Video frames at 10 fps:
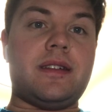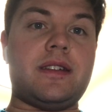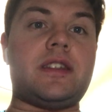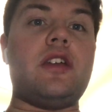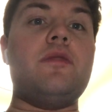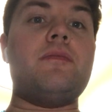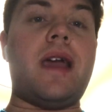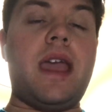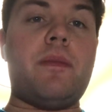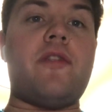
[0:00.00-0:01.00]
So you
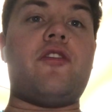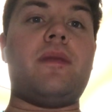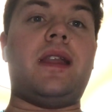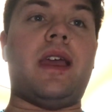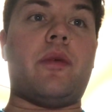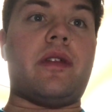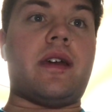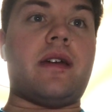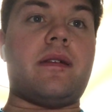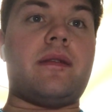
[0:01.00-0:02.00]
may be familiar with
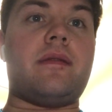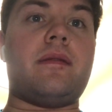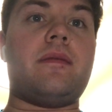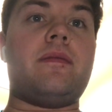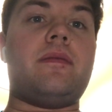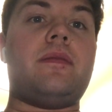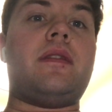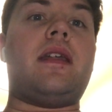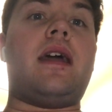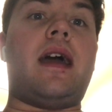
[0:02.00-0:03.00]
it.
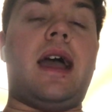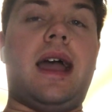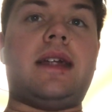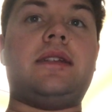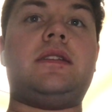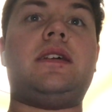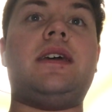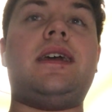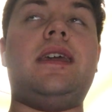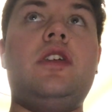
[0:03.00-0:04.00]
And
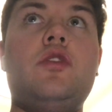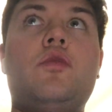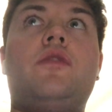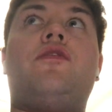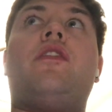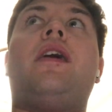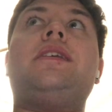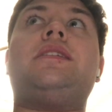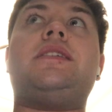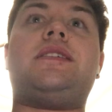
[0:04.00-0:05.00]
you would fly
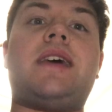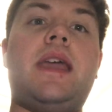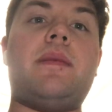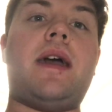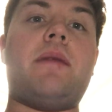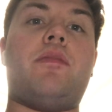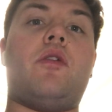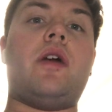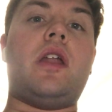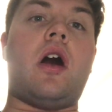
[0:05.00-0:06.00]
to the same
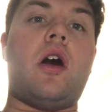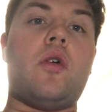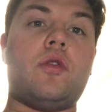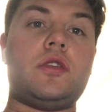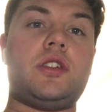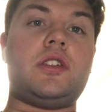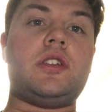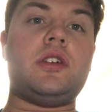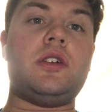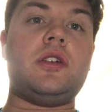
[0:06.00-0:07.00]
airport in Aarhus,
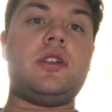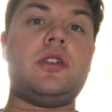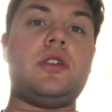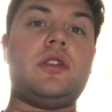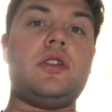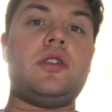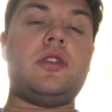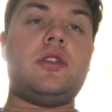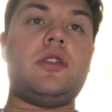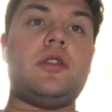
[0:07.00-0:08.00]

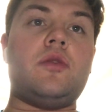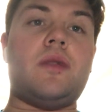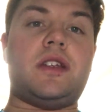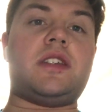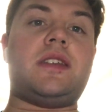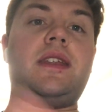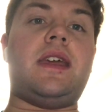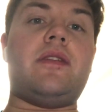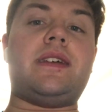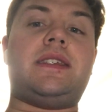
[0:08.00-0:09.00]
which is the
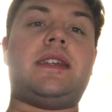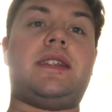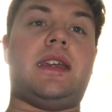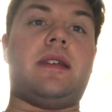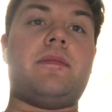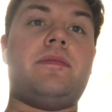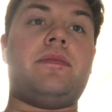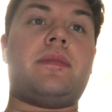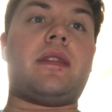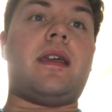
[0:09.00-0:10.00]
nearest city.
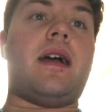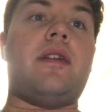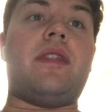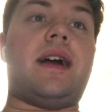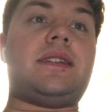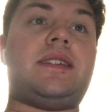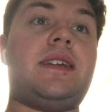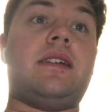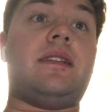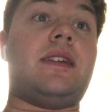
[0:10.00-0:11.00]
And that
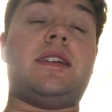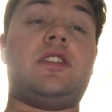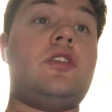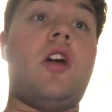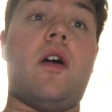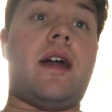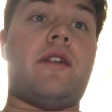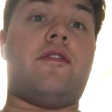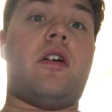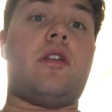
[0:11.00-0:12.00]
still is not
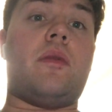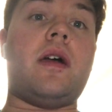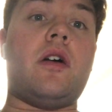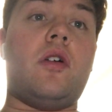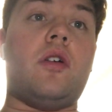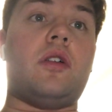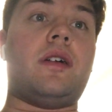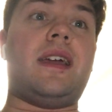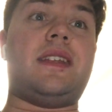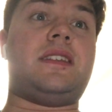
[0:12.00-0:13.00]
that far away at
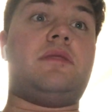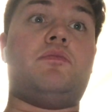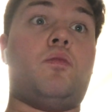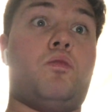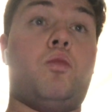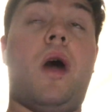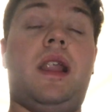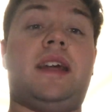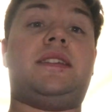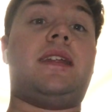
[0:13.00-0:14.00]
all. It's
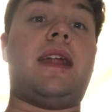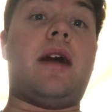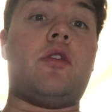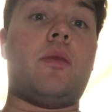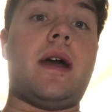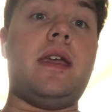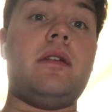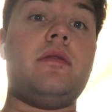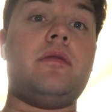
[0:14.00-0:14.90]
well less than an hour away